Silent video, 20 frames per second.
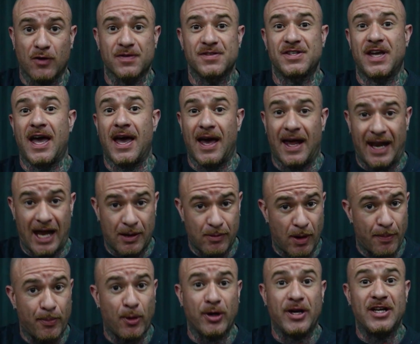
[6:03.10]
off set, allow
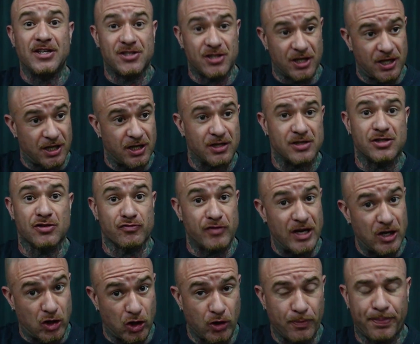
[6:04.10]
my body to
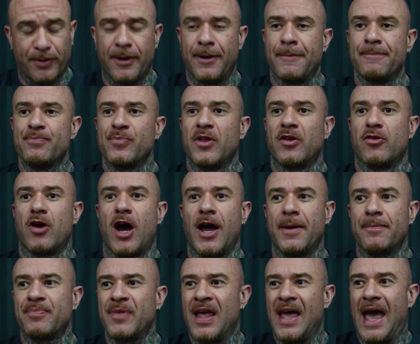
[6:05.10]
recoup,
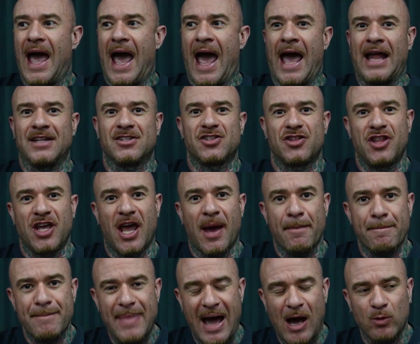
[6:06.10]
right? And the
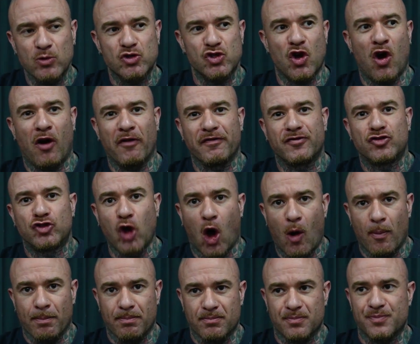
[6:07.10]
amount of
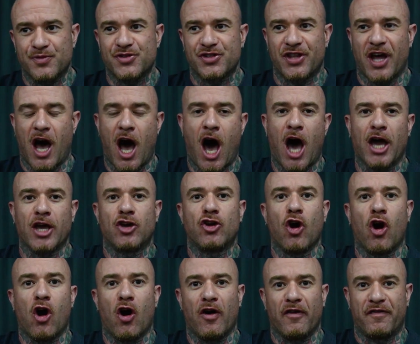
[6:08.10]
DOMs that I
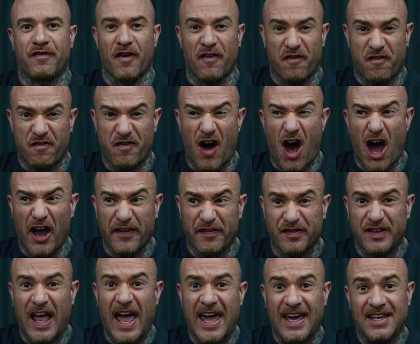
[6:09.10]
got for 5
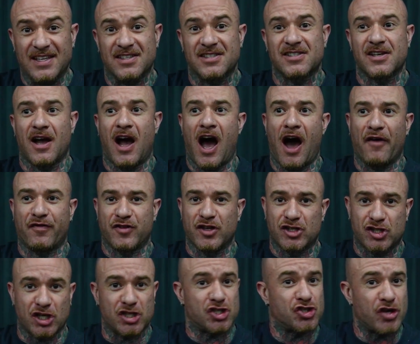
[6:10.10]
days after
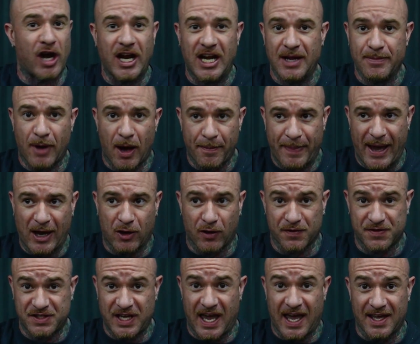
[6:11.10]
just training my back
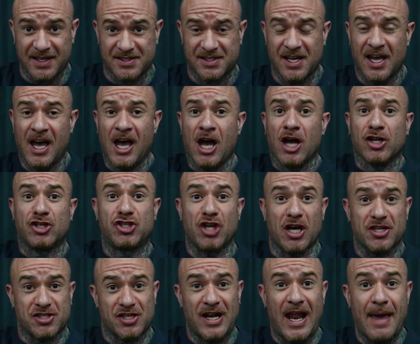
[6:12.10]
off sets
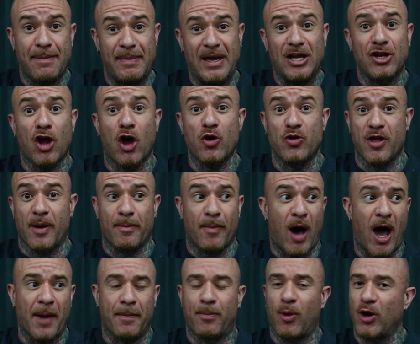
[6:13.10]
just let me know that
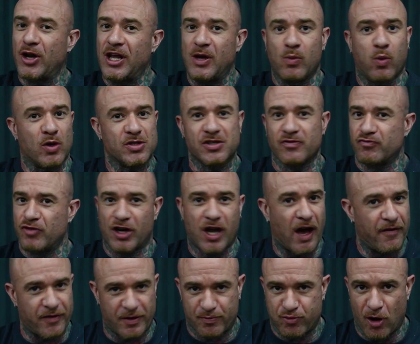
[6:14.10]
my body wasn't
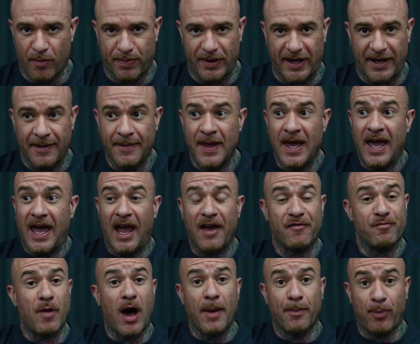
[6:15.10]
recovered properly.
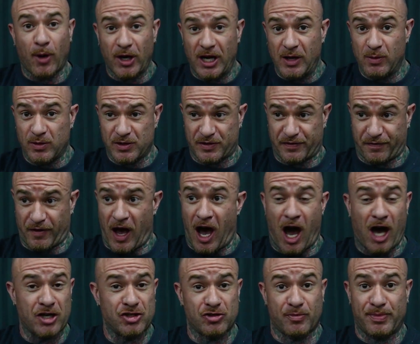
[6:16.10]
If my body was
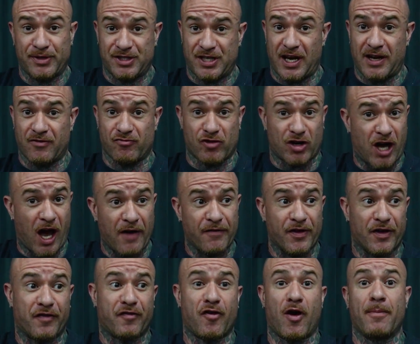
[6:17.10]
100%
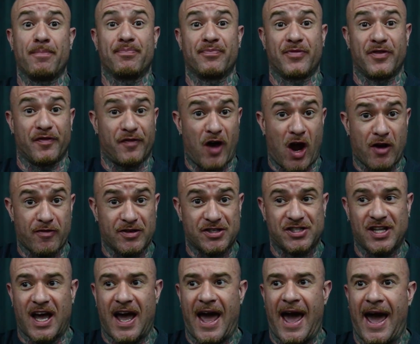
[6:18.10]
recovered from the virus
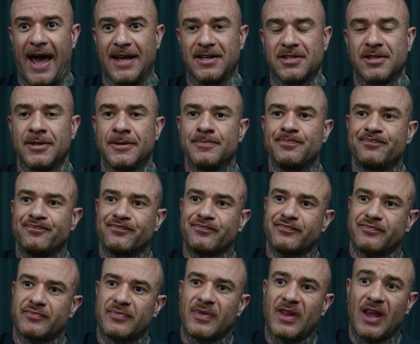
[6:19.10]
that I had,
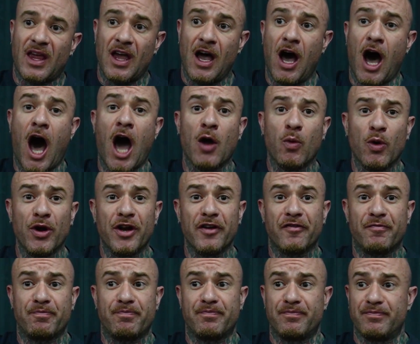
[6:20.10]
I would have